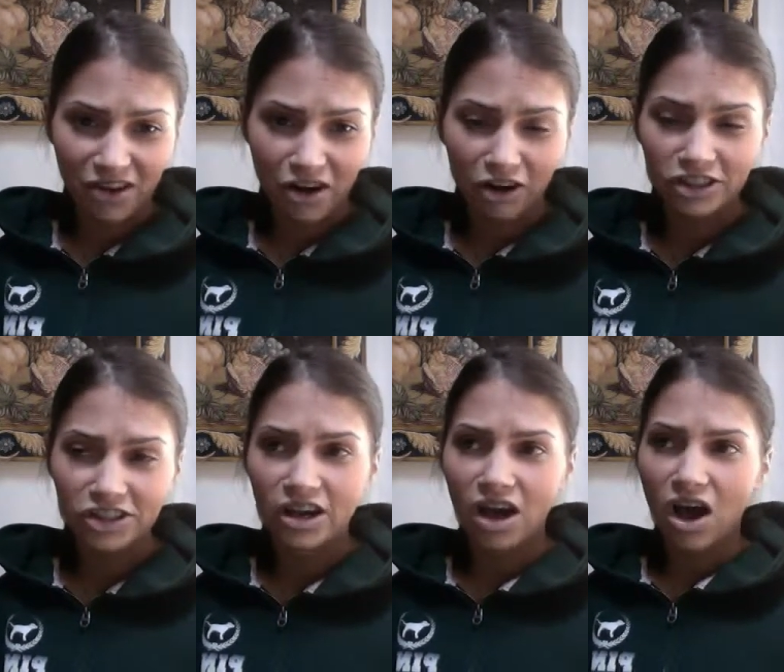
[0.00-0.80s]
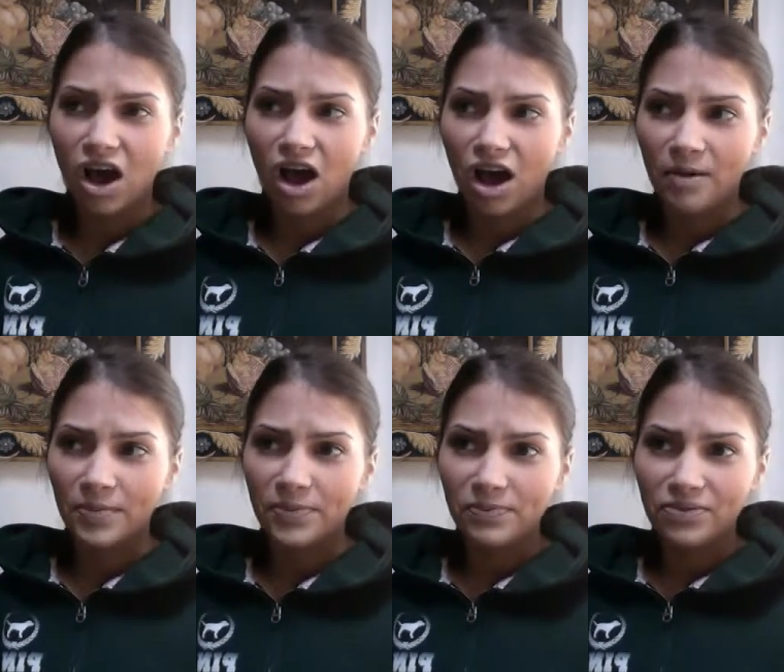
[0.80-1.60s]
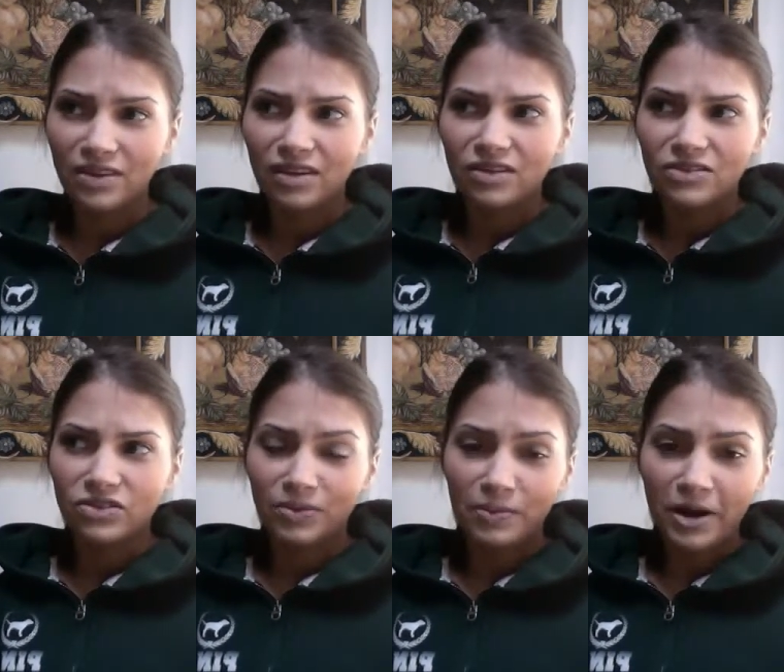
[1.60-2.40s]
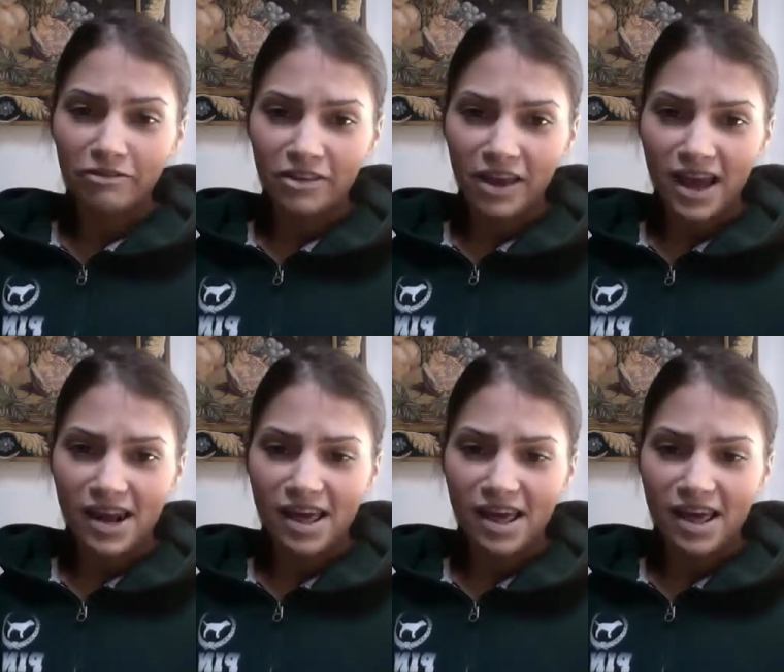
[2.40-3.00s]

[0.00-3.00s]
harsh. So prepare for that,